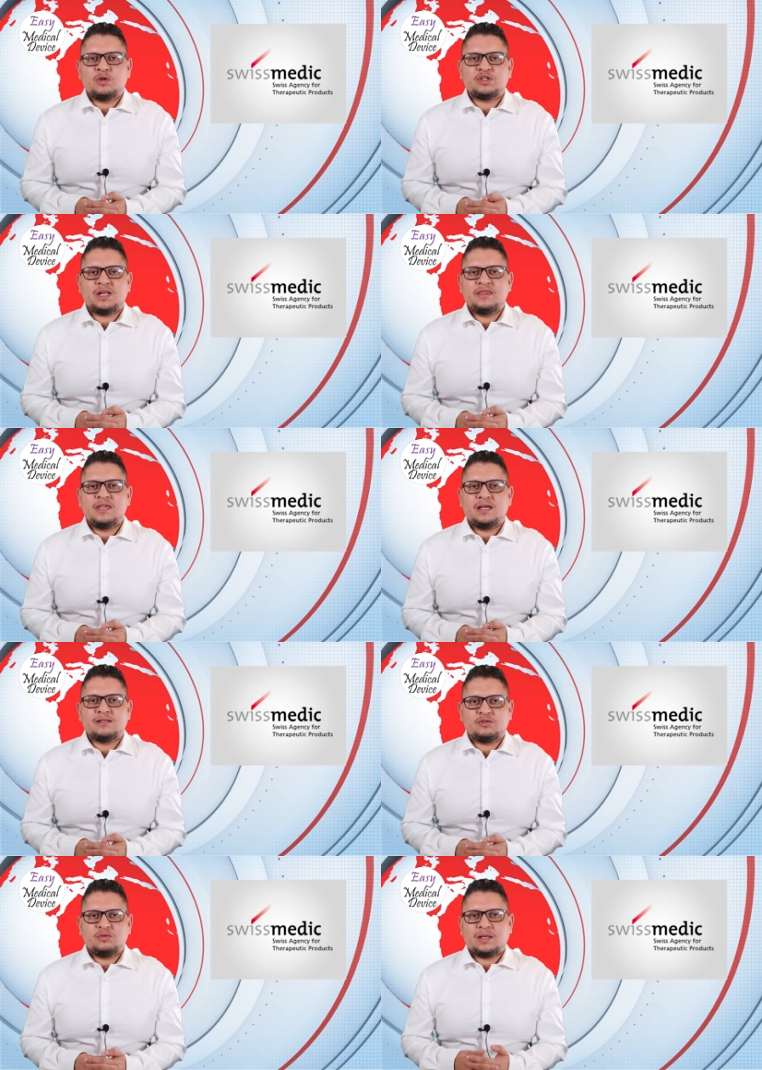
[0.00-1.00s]
question at the
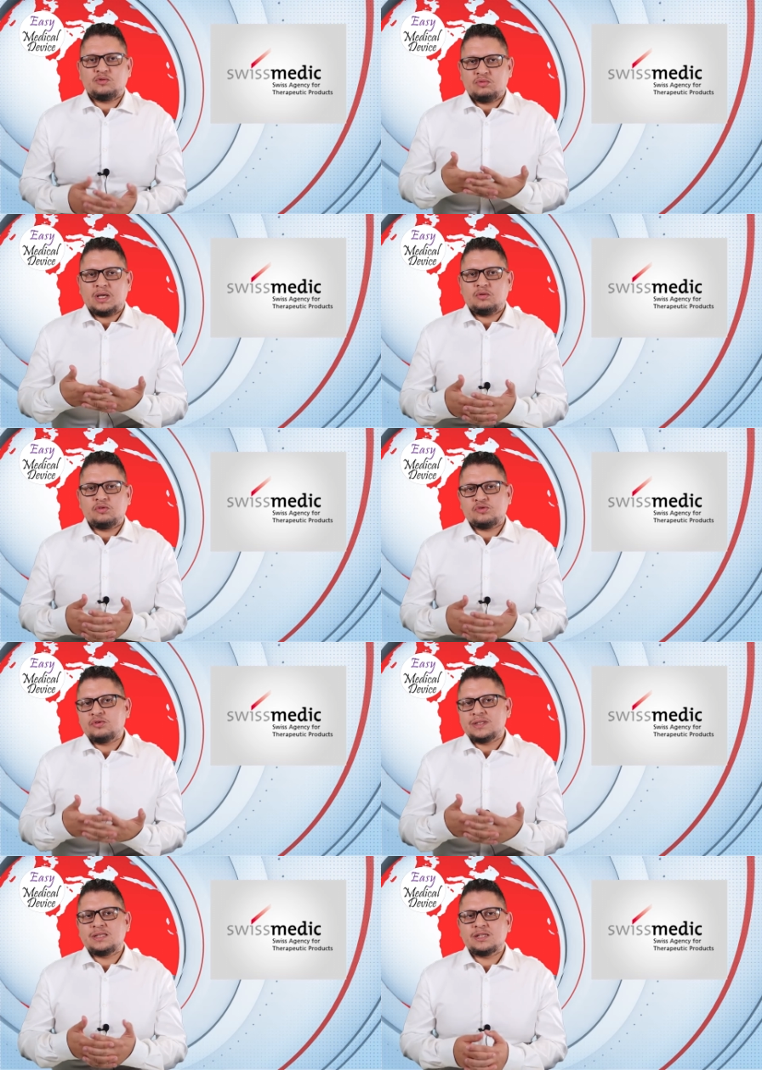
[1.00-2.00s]
end, so that you can
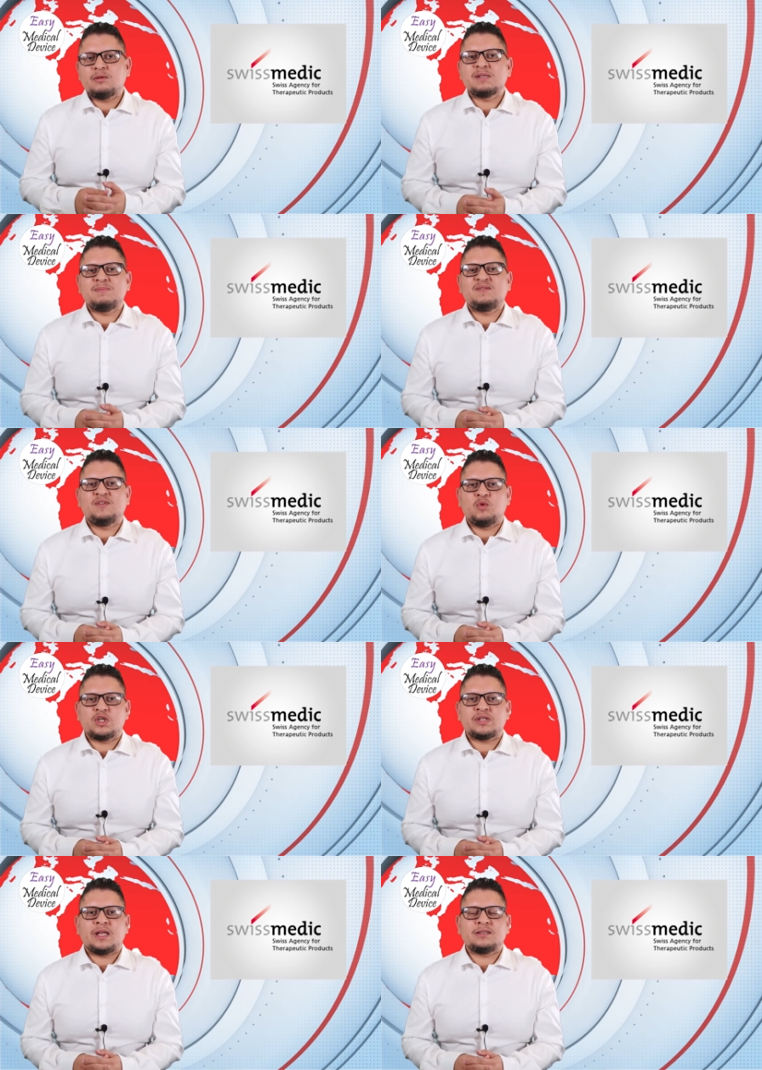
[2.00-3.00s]
also see some specific
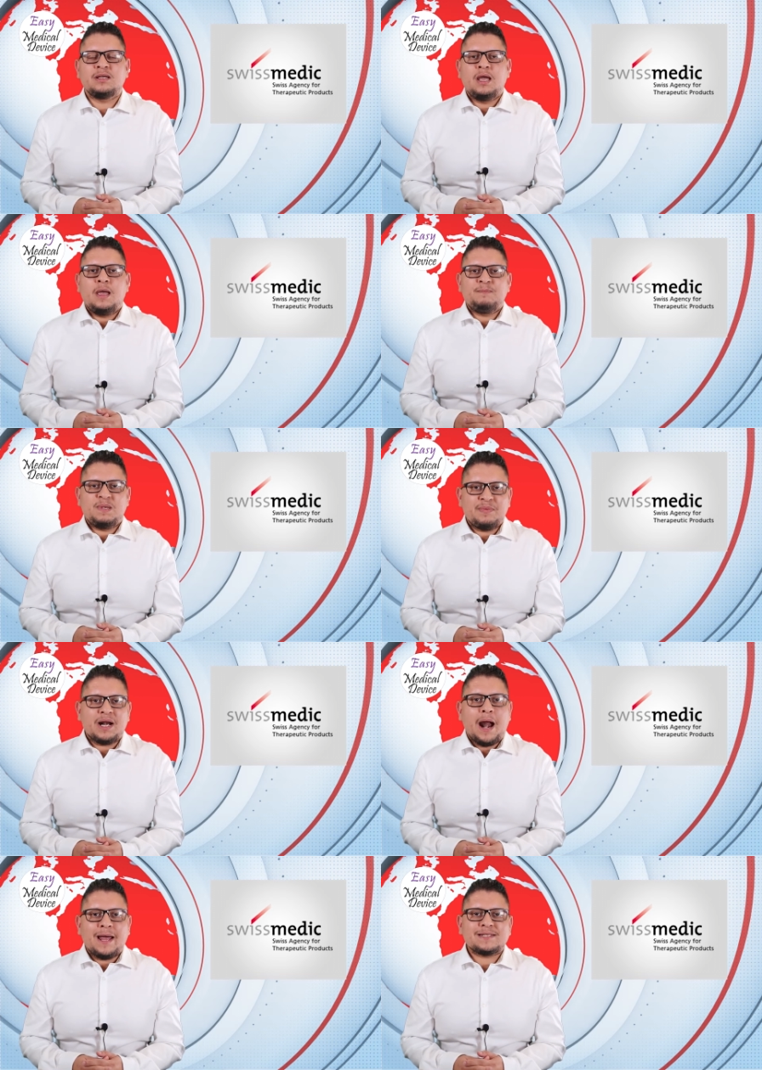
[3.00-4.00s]
question that
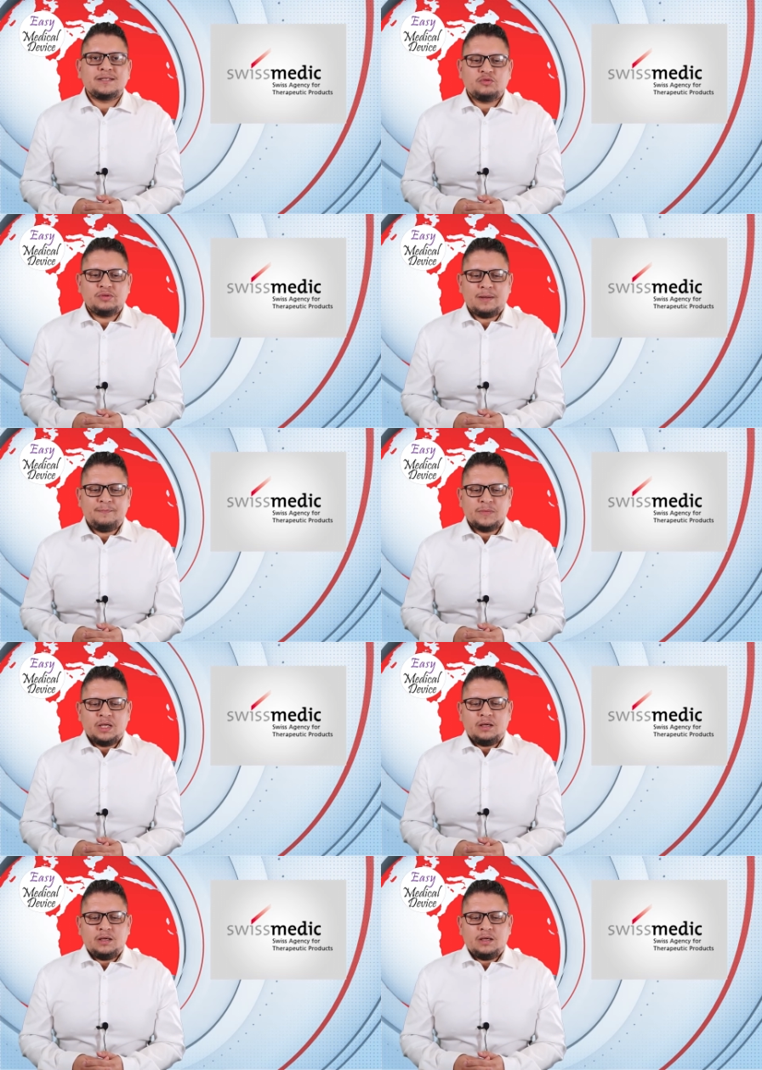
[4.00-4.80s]
people are asking to them.